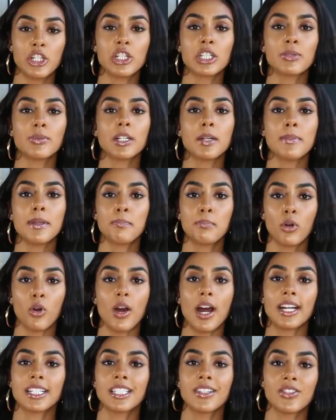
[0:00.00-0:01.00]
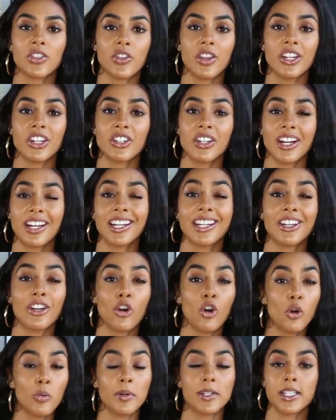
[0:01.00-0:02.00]
You just wanna be proactive so that you're not getting a
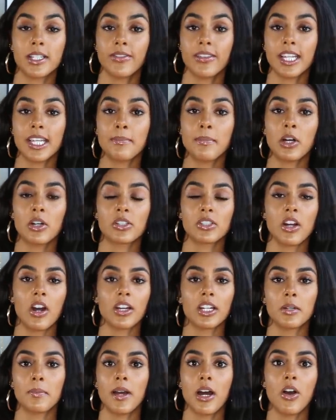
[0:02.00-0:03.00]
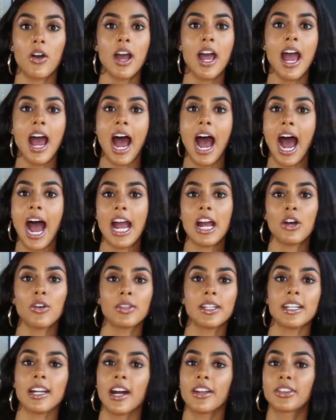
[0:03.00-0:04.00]
whole bunch of emails talking about, I
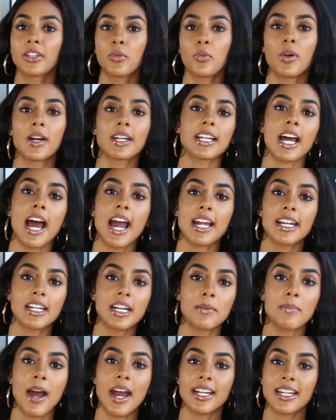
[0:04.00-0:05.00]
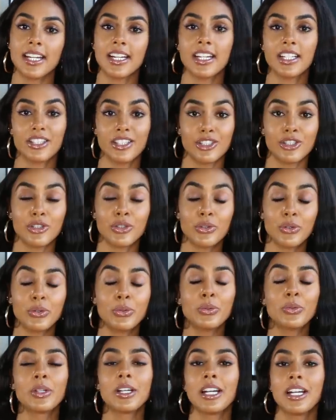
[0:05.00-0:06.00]
only got the 1 item, I didn't get the
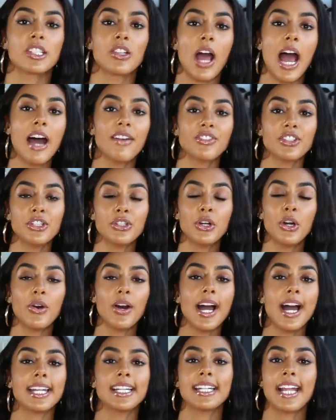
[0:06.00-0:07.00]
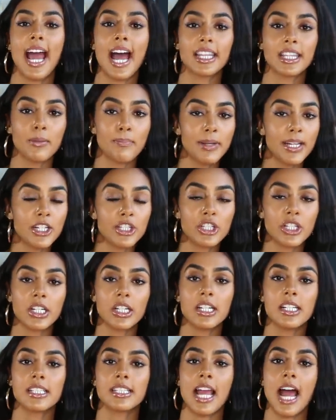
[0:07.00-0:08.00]
2. So after you go ahead and add the
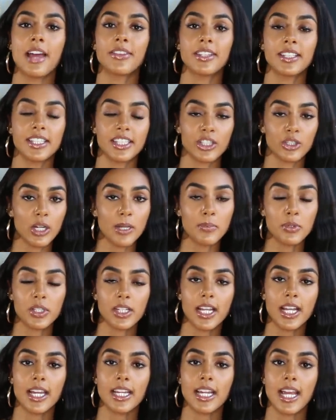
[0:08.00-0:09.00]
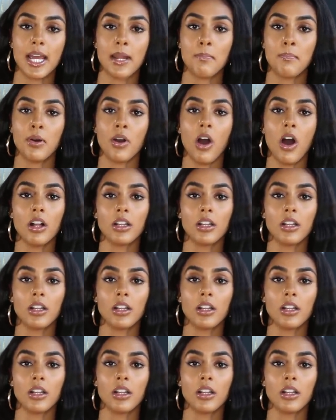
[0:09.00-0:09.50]
pictures, add the description, and put